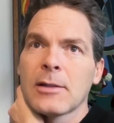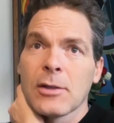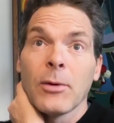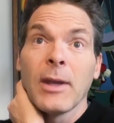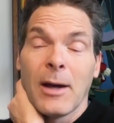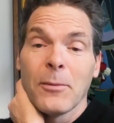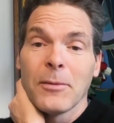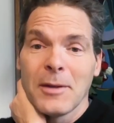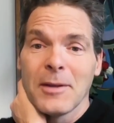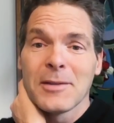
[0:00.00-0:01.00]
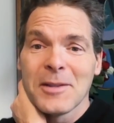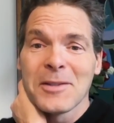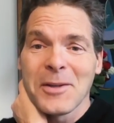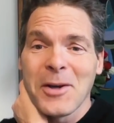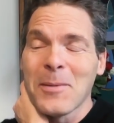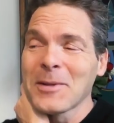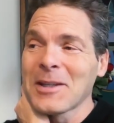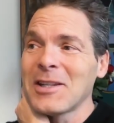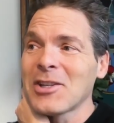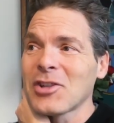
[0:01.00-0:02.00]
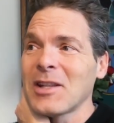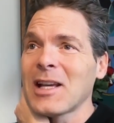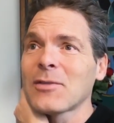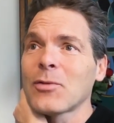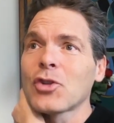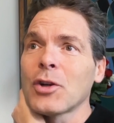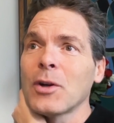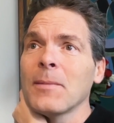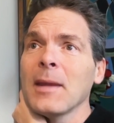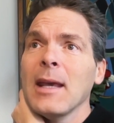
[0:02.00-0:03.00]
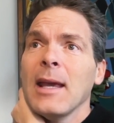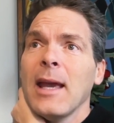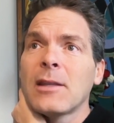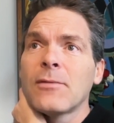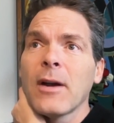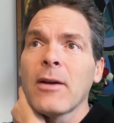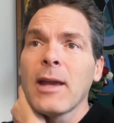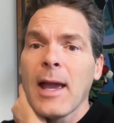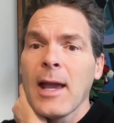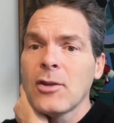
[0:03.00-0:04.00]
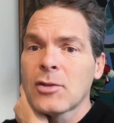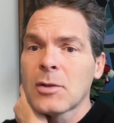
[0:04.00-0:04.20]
so, yeah, it's a common condition, that's for sure. It's very age